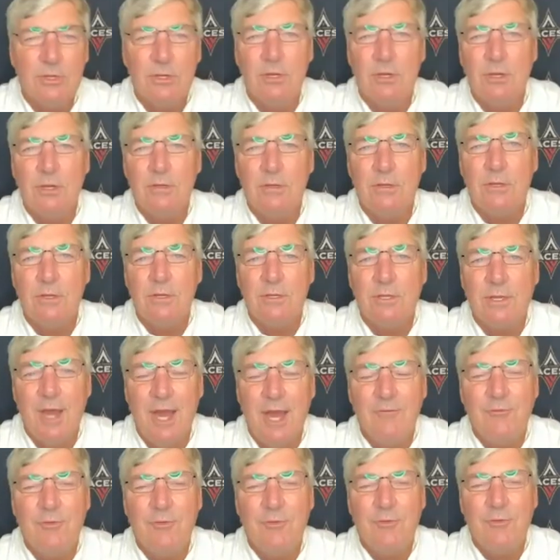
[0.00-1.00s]
her, her, her
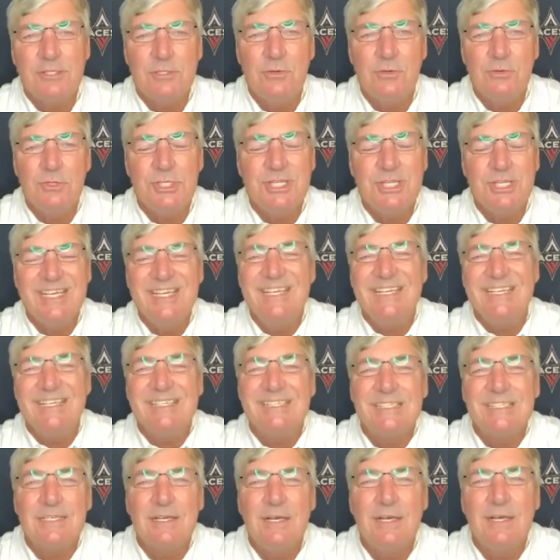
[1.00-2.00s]
confidence in who she
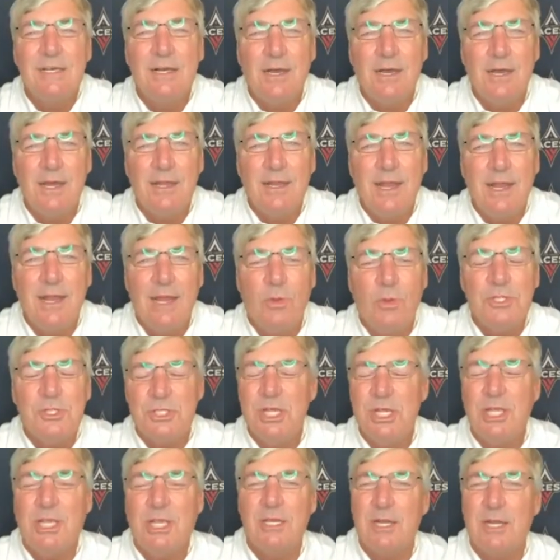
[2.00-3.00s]
is uh, and, and, what
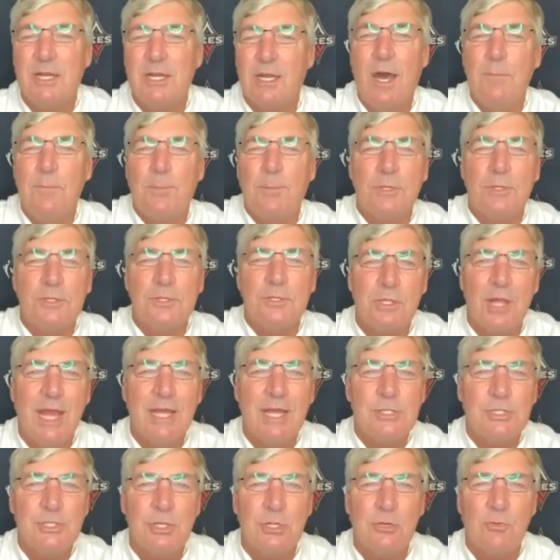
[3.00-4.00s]
she can accomplish.
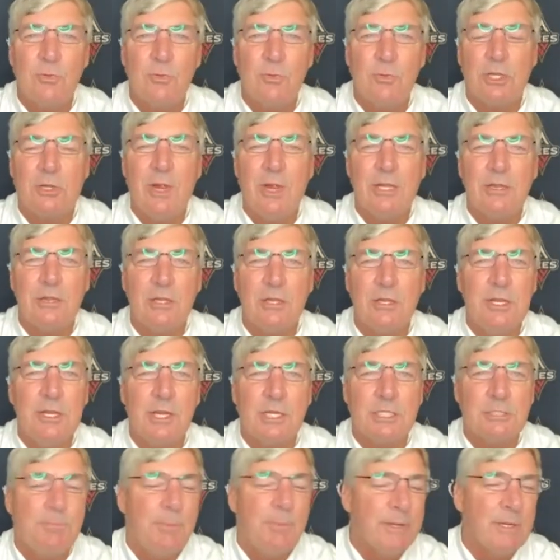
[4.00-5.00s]
Last year was a great
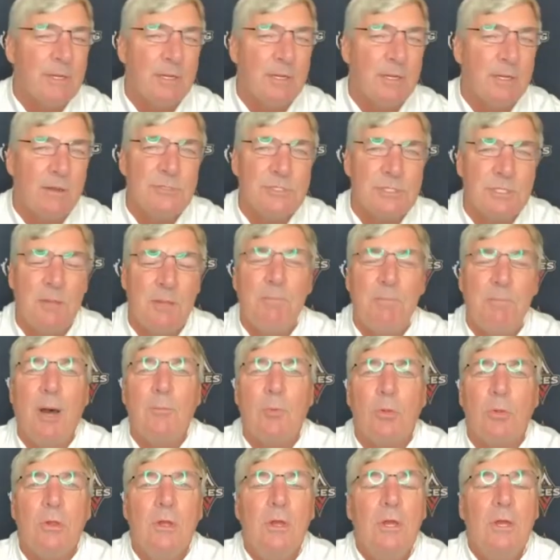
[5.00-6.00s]
learning experience. It was in a
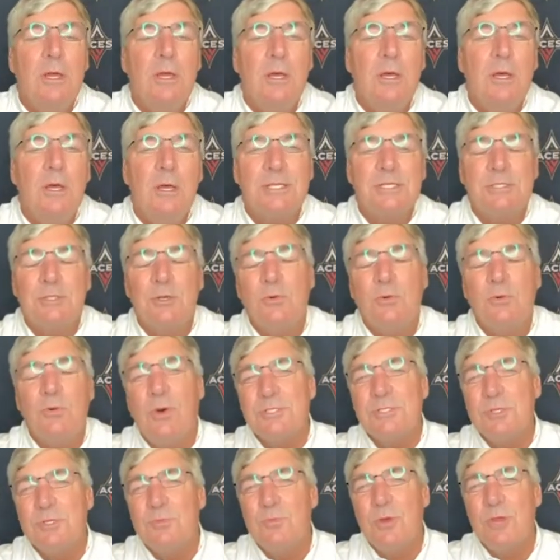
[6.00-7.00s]
bubble, but it still
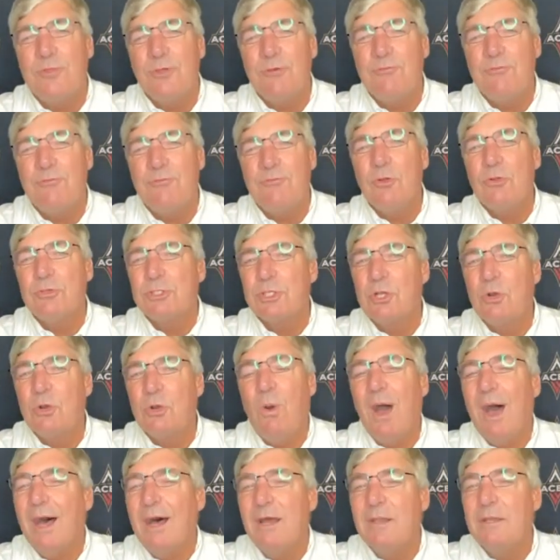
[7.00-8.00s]
wasn't with a full
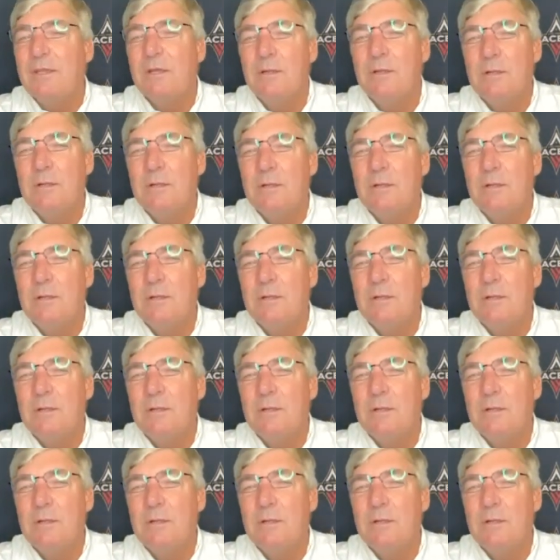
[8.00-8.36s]
squad.